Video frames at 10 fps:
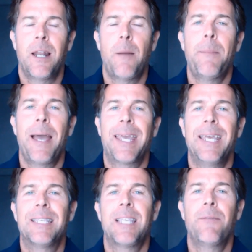And I'll be back
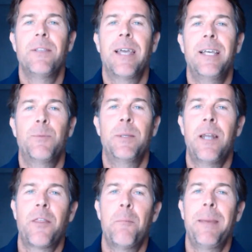in 7 days with
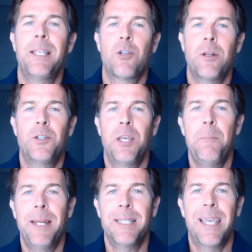another
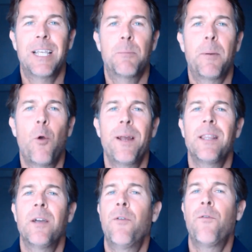Meatology Minute
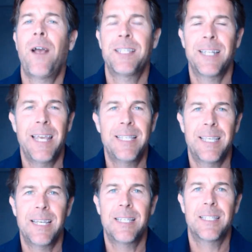exploring the
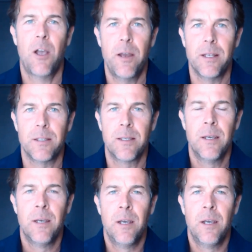fascinating science